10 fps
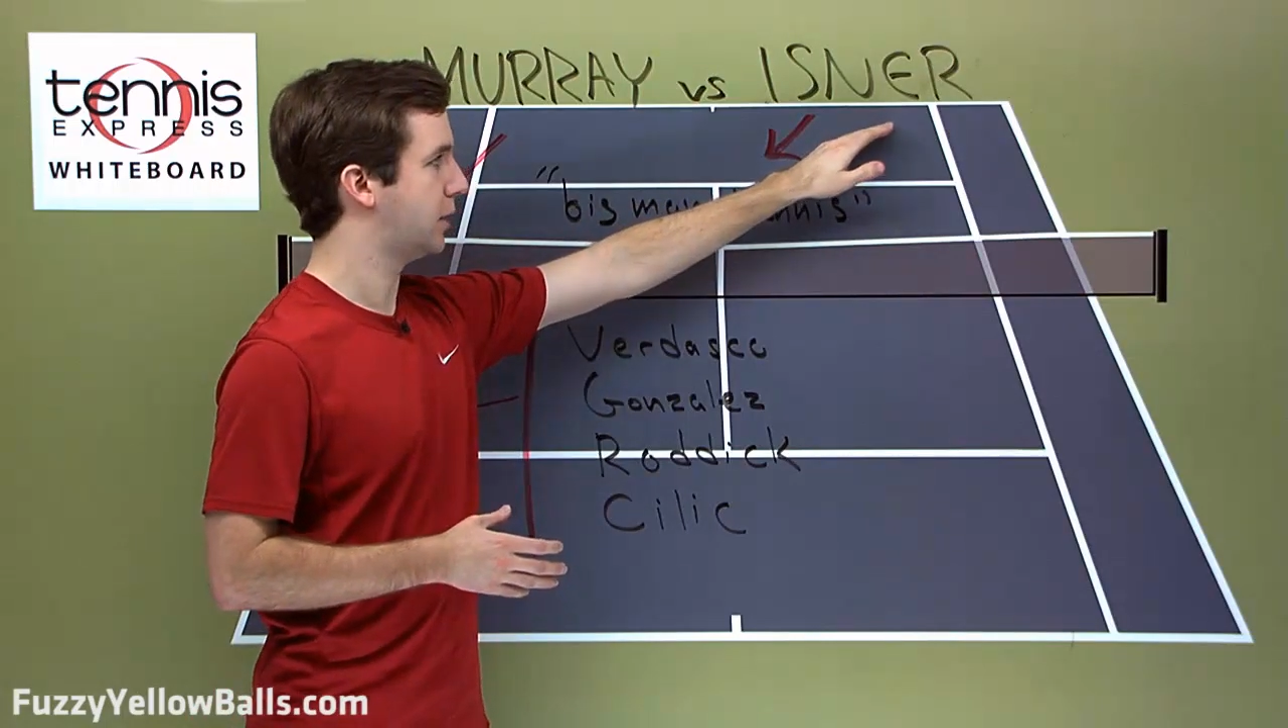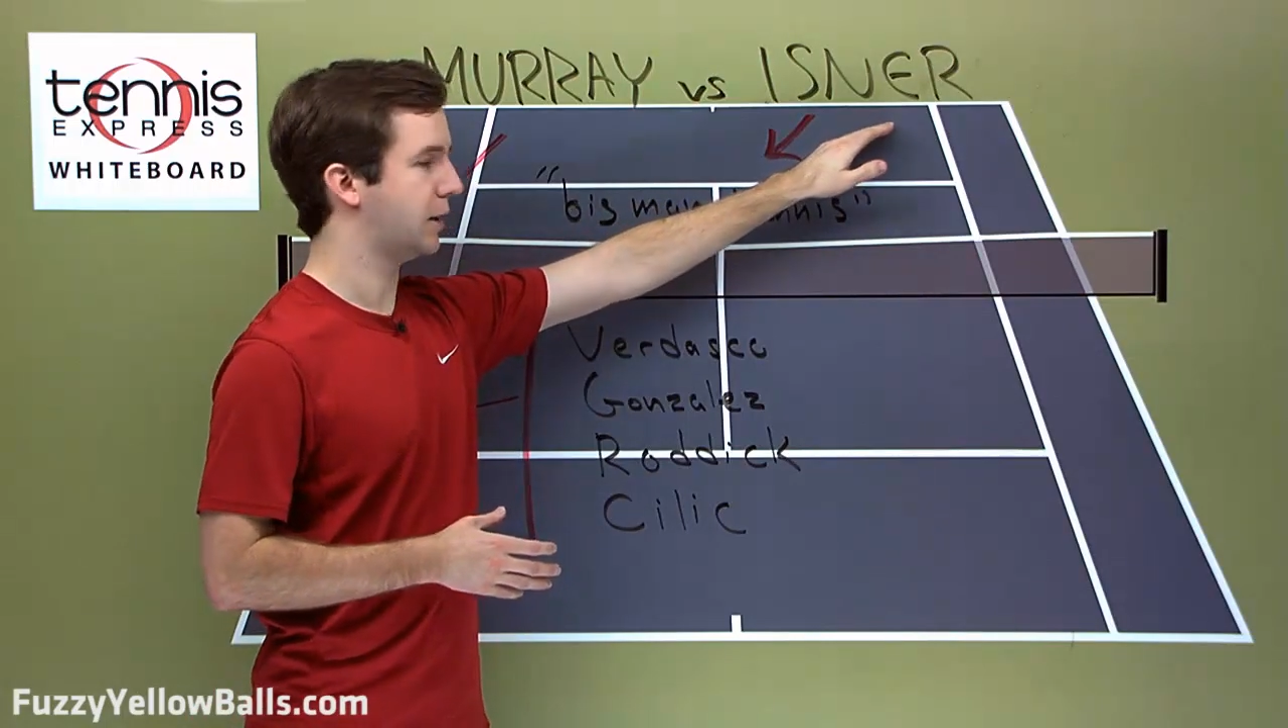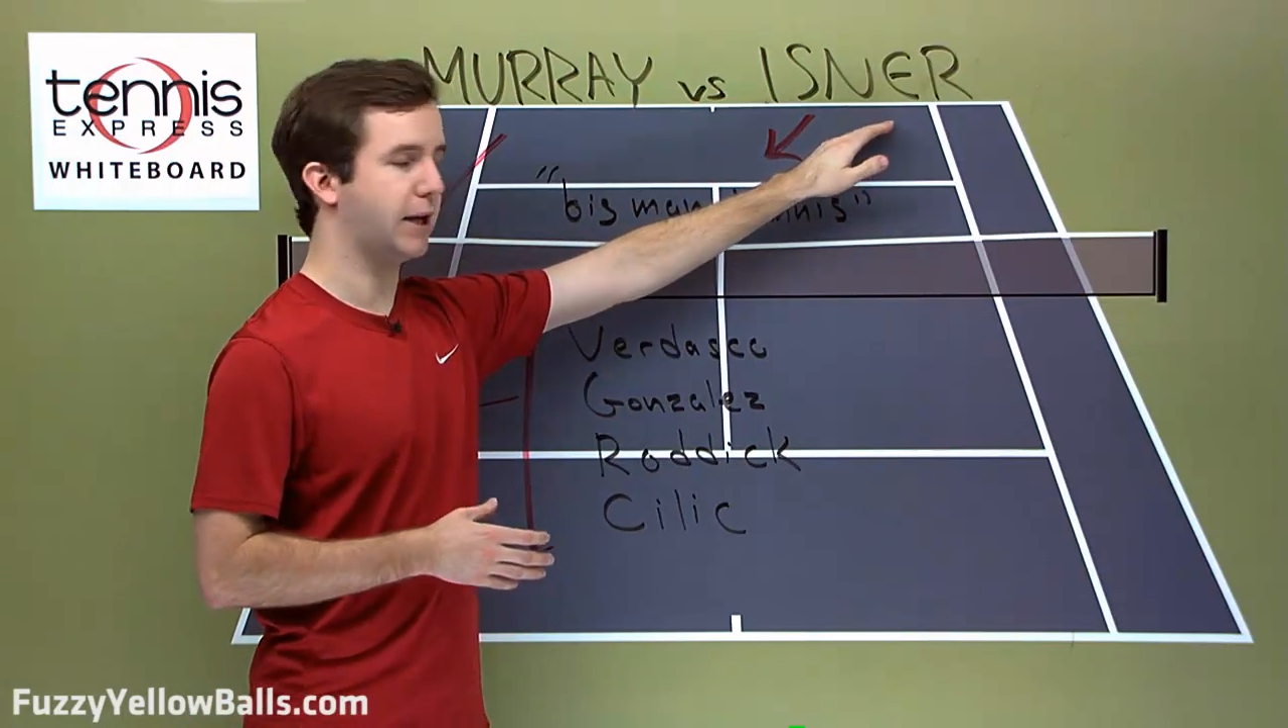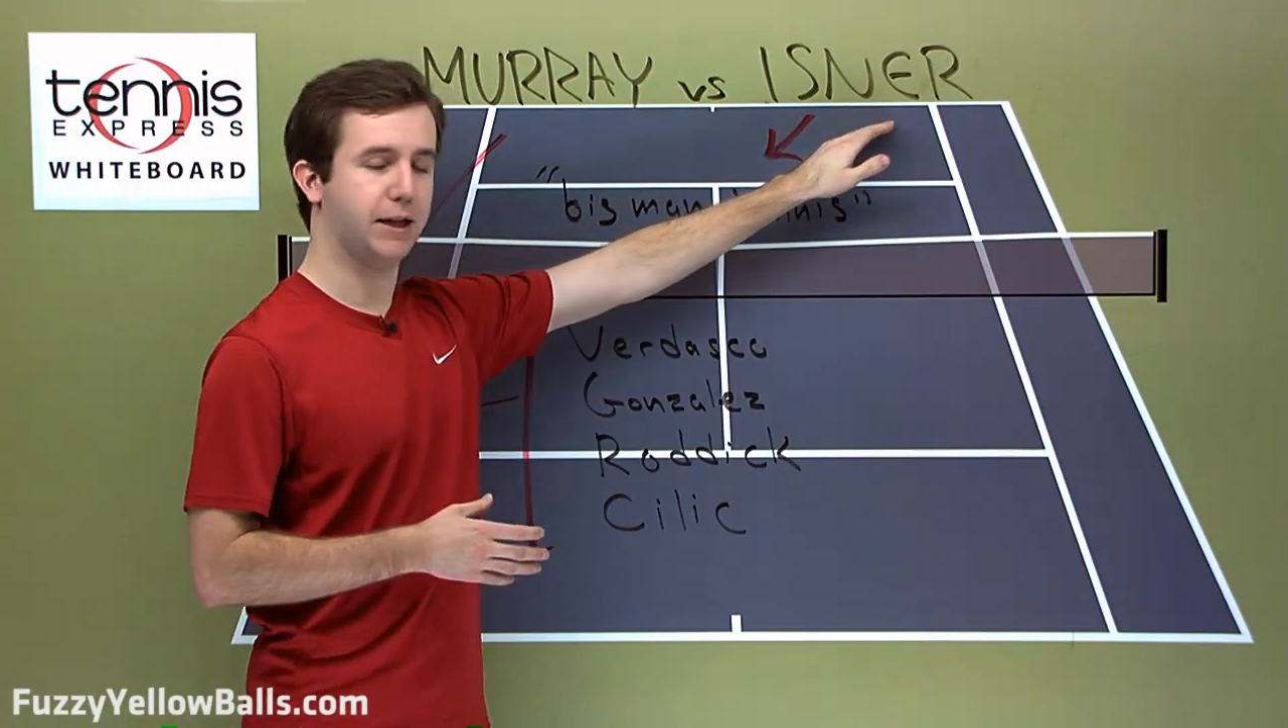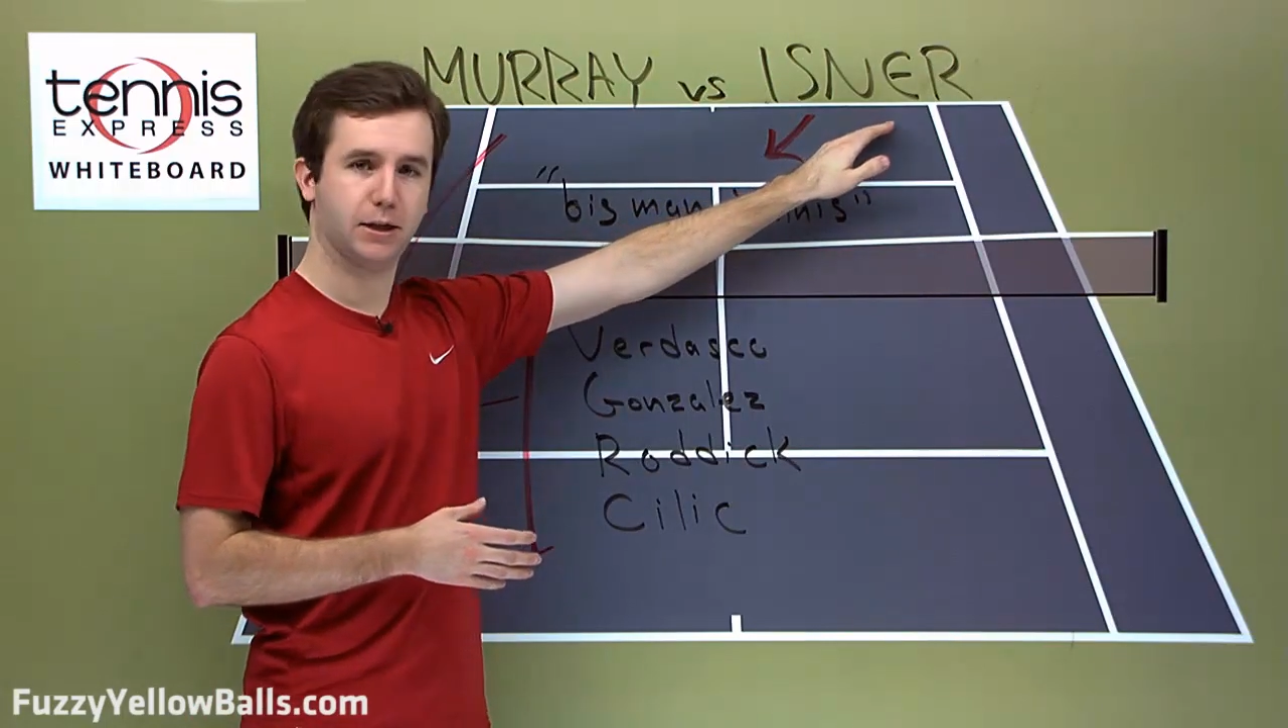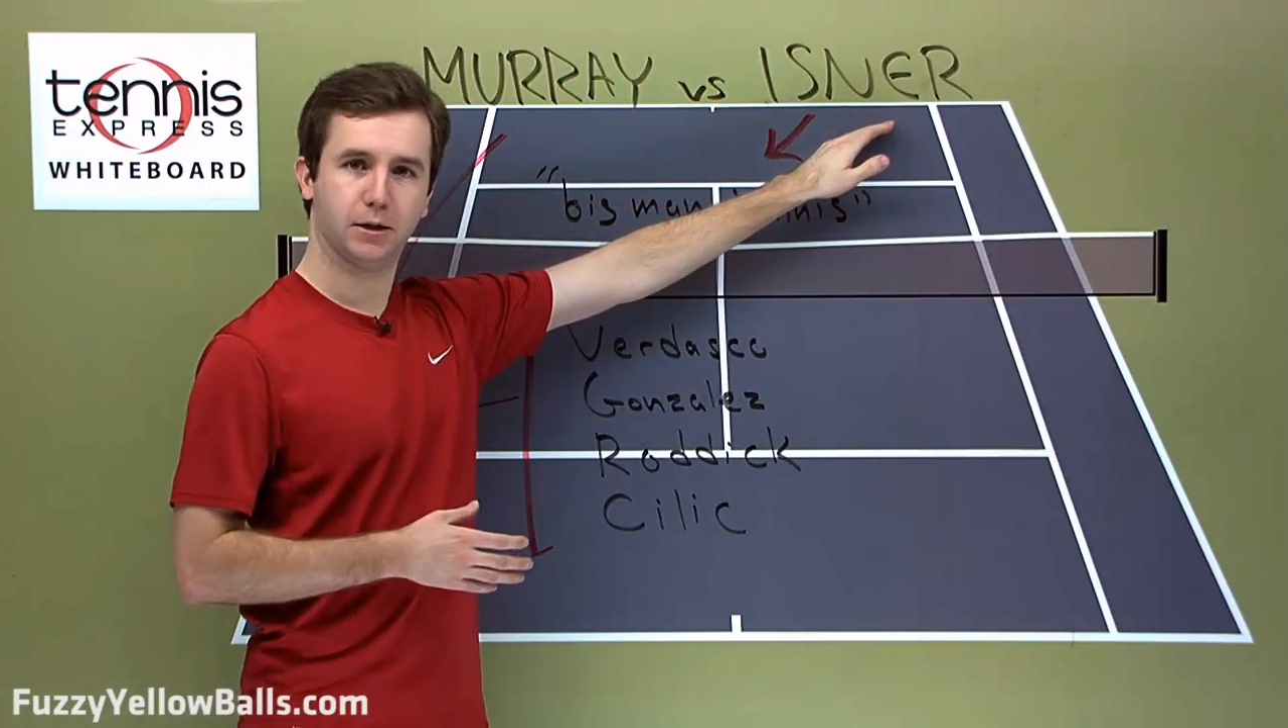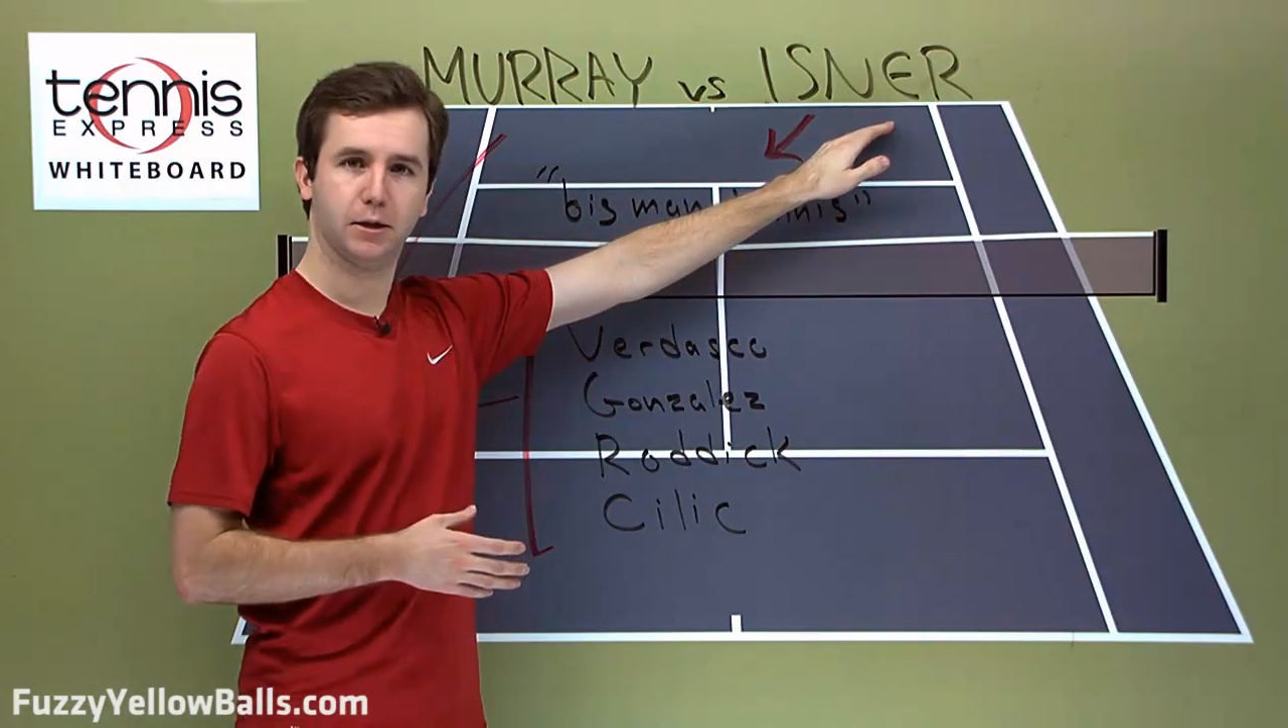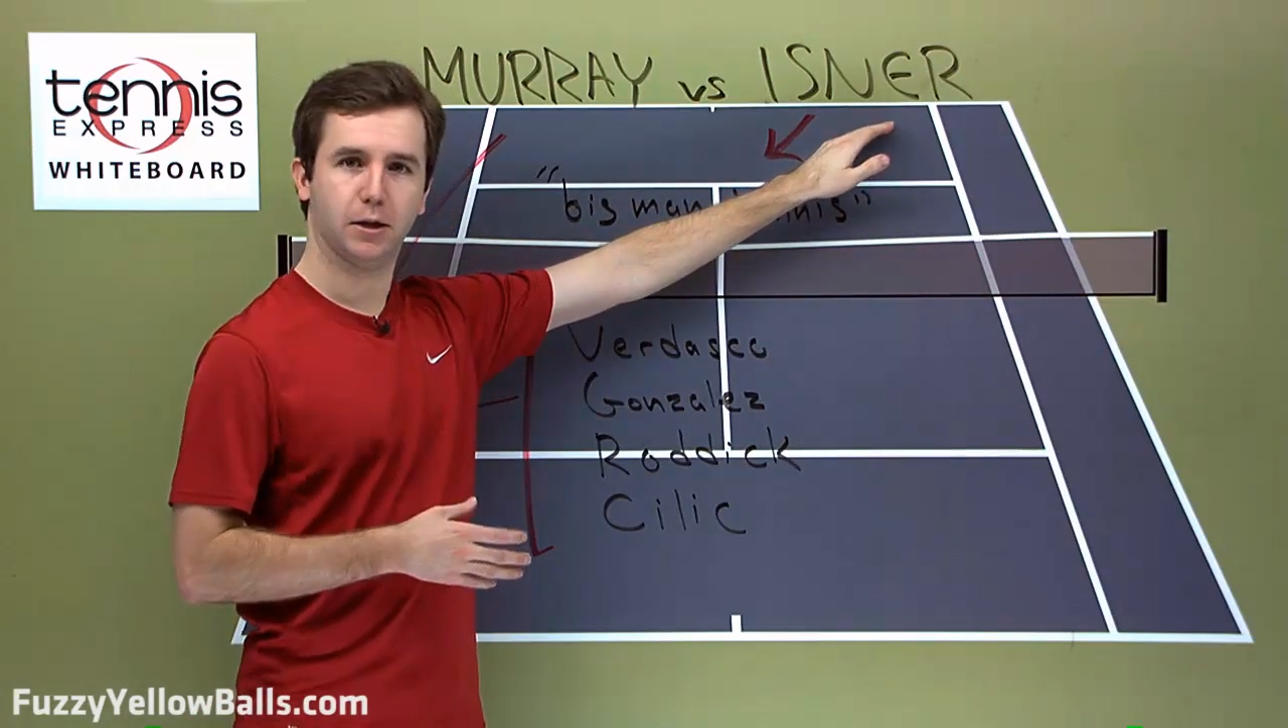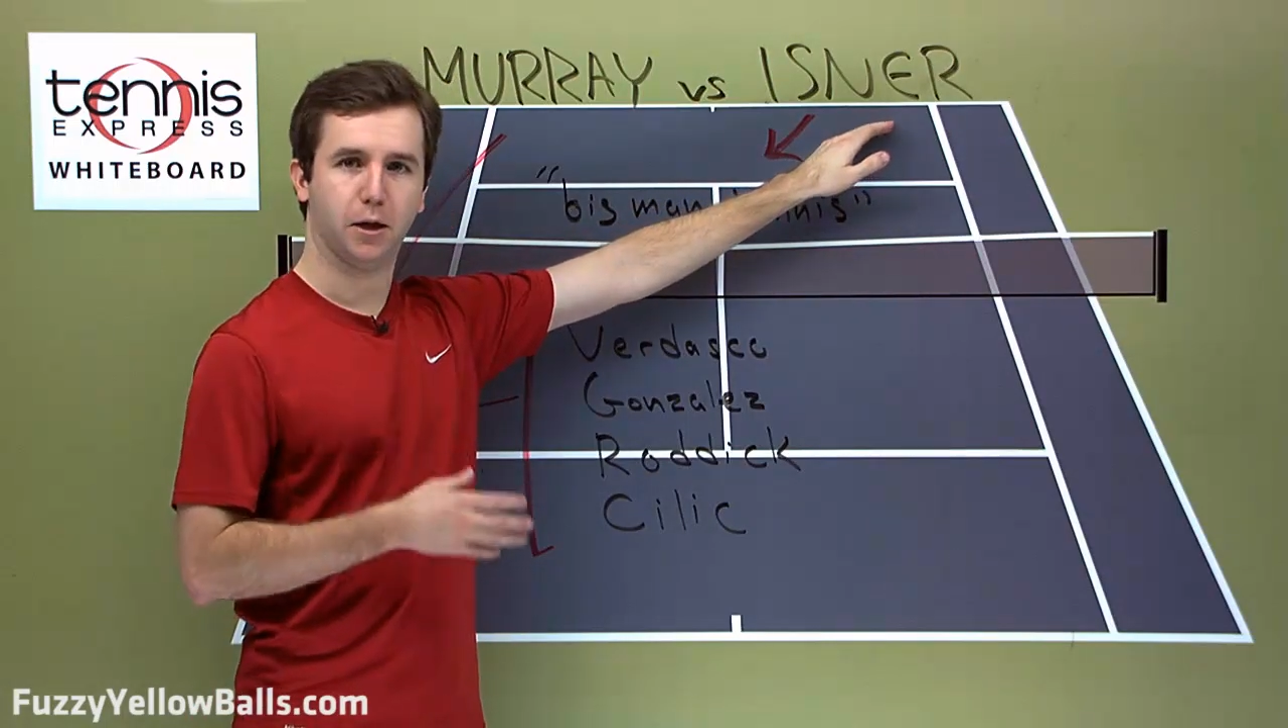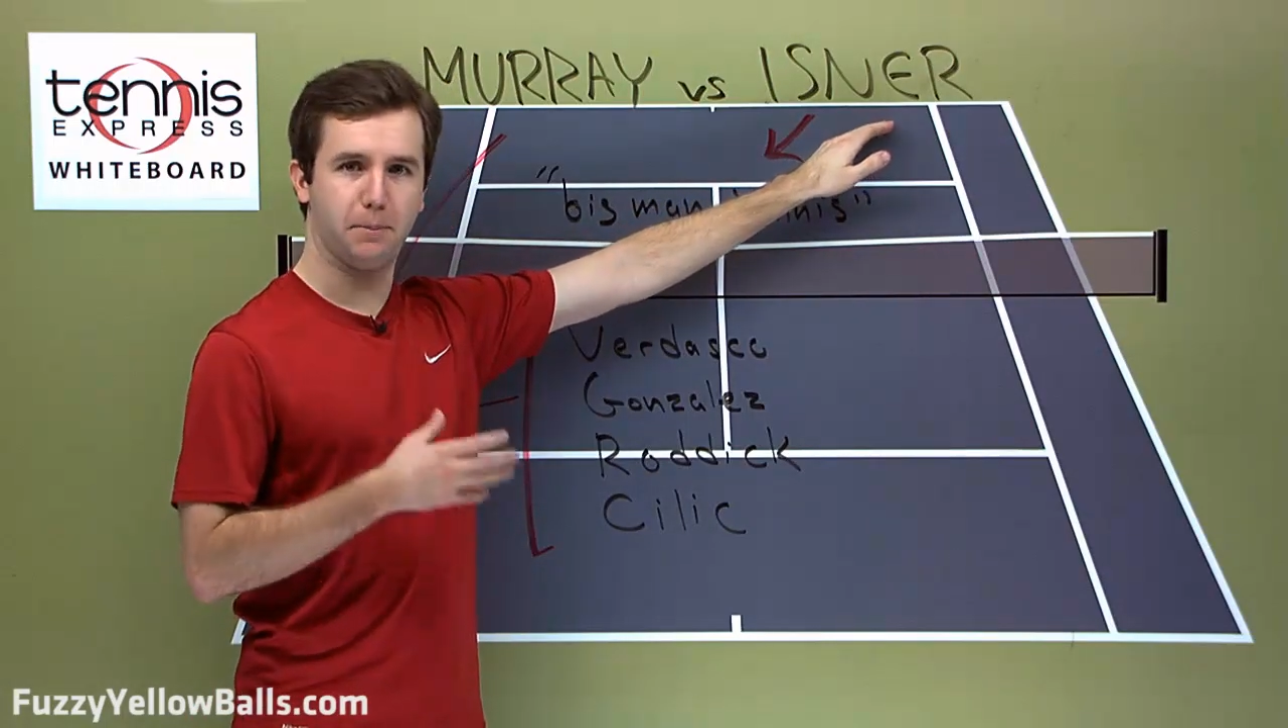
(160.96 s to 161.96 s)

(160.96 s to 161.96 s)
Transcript: like a